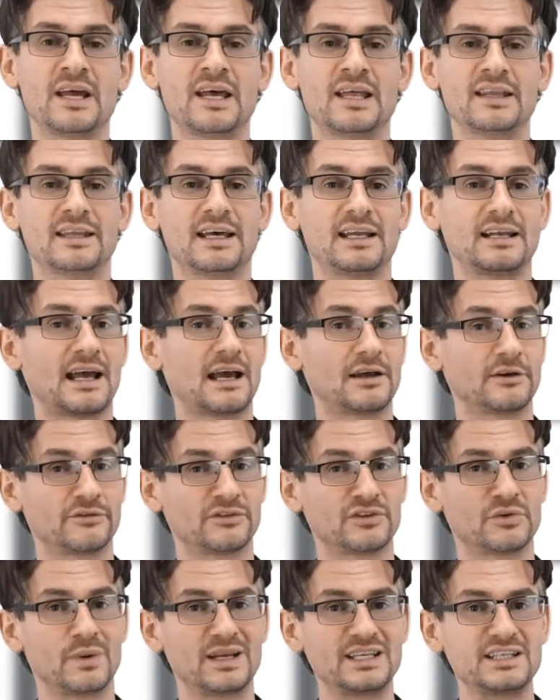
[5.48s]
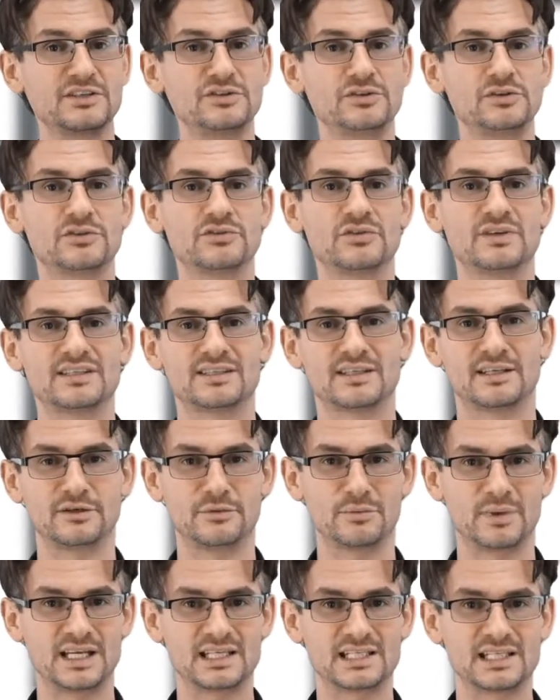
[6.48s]
that out of 20 nutrients that you
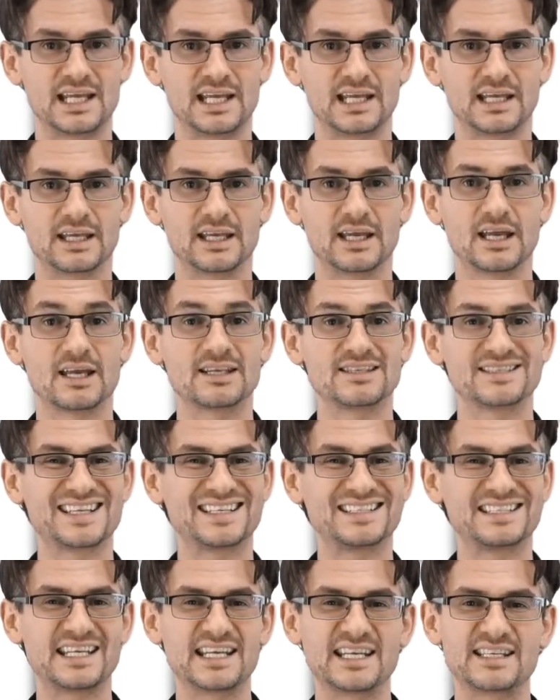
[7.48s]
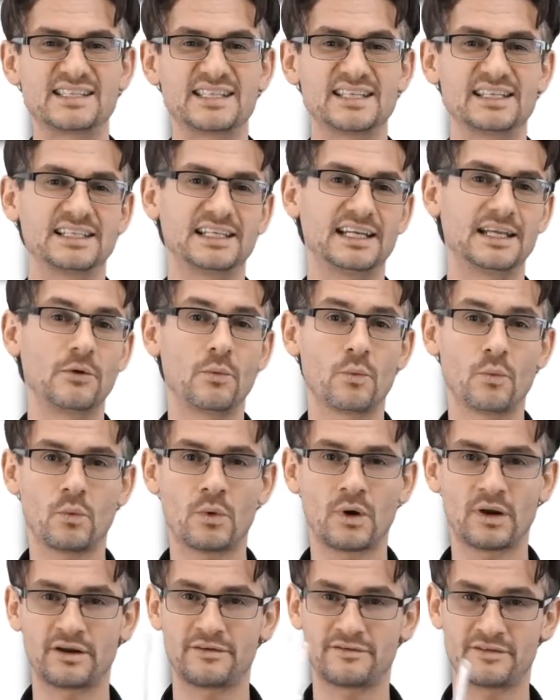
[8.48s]
might take, statistically
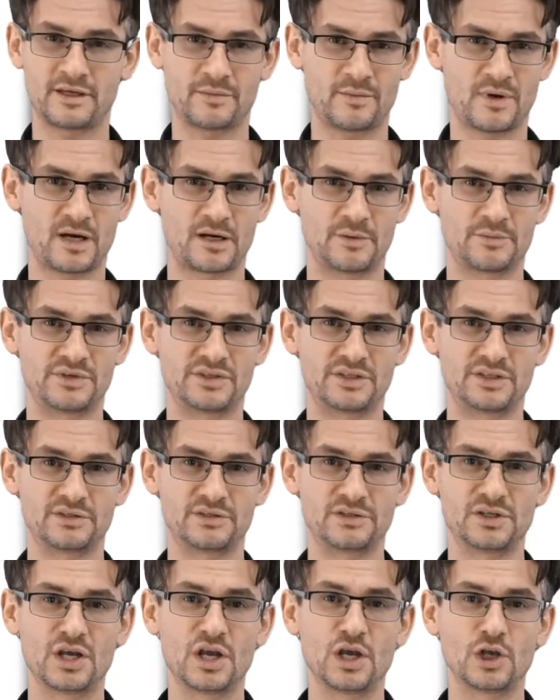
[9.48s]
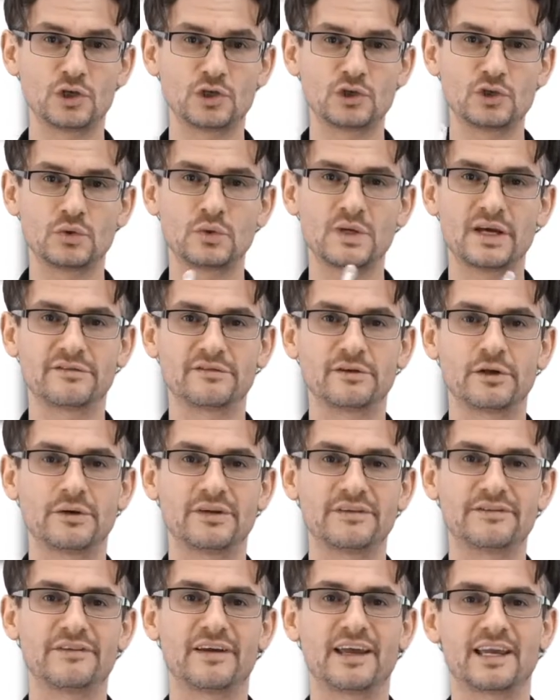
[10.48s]
one of them harms you, two have no
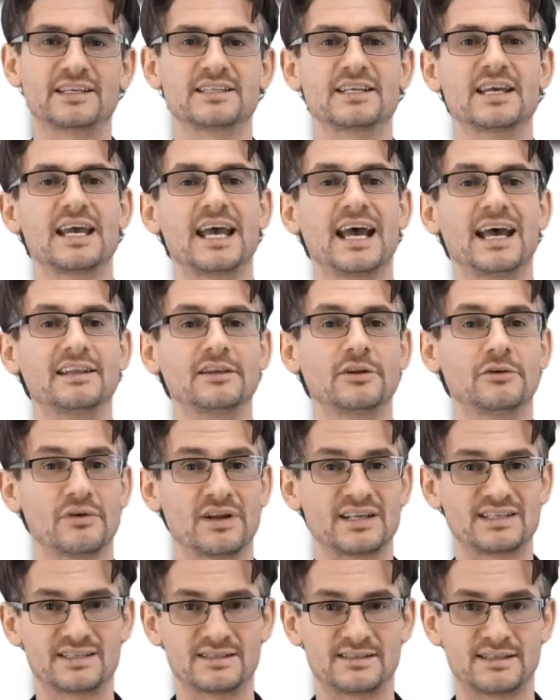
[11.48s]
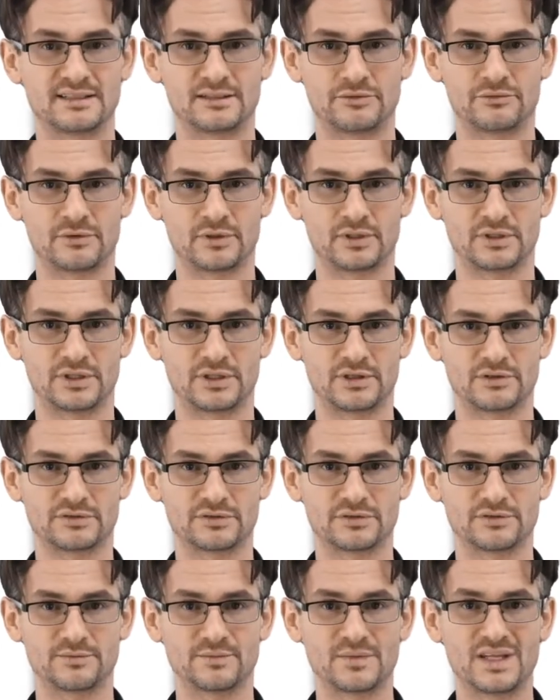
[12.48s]
effect, and the rest is at the wrong dose.
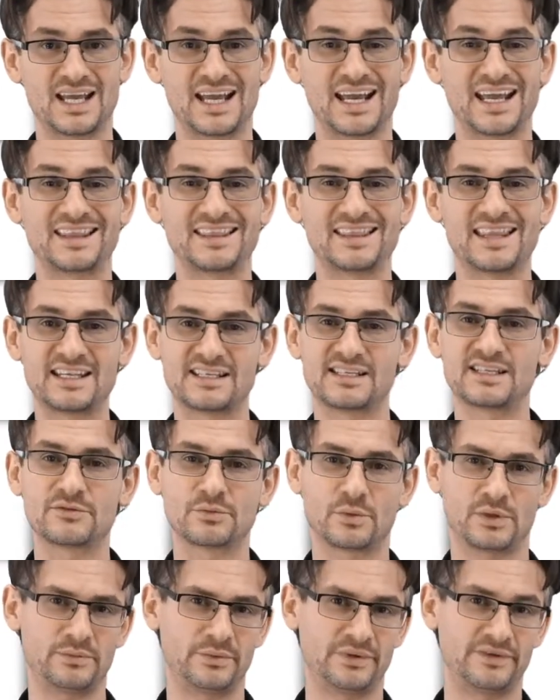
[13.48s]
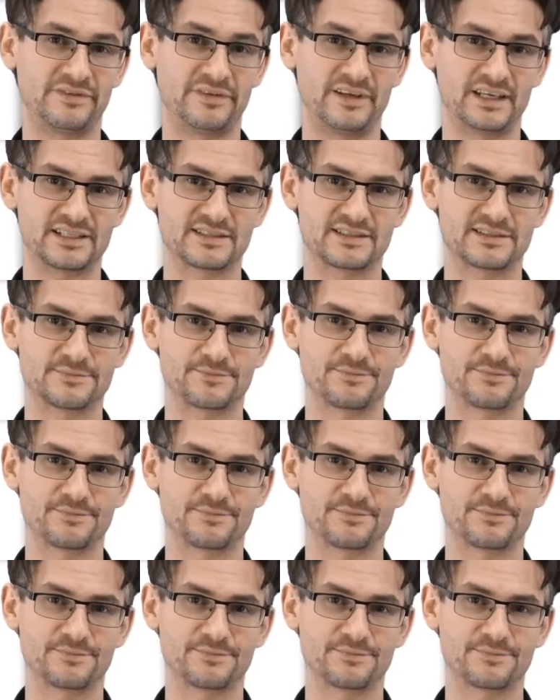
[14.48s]
And this is what we fix.